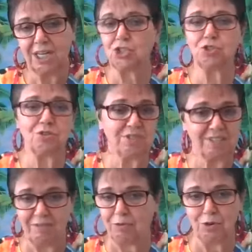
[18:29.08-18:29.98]
I shouldn't
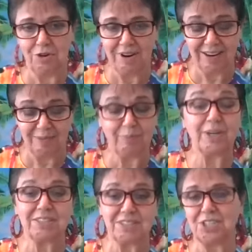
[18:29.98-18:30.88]
say for none,
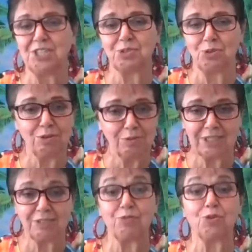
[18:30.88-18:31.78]
because he's
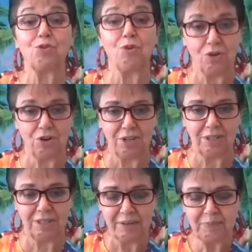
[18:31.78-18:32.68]
always for
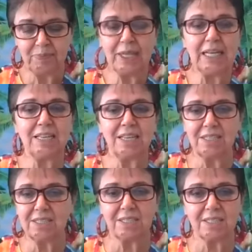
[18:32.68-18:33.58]
all. He
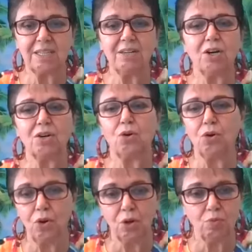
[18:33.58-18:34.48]
does
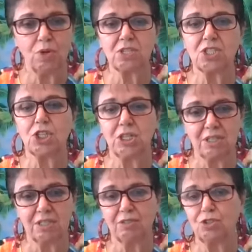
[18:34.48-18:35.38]
always
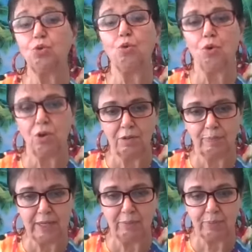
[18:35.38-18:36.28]
good to all
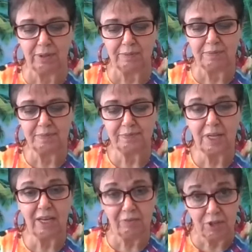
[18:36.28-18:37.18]
people,
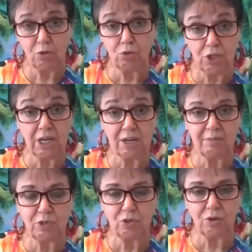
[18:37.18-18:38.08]
if they only
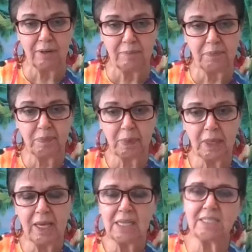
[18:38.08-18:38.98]
come to him.
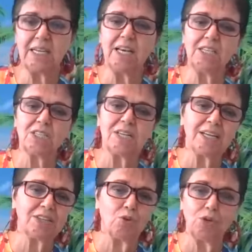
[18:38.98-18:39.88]
See, he's
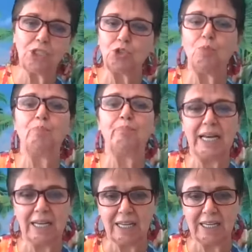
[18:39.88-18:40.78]
not going to
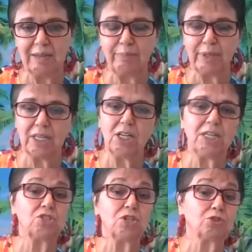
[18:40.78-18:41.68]
beg anybody.
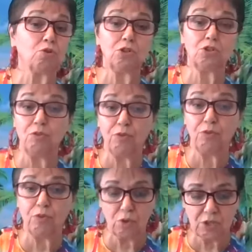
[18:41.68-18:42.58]
He's not going to
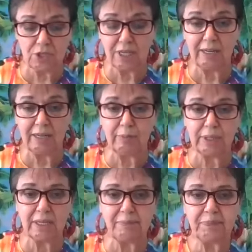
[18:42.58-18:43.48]
force
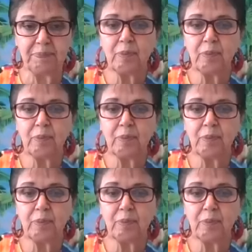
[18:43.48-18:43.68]
anybody.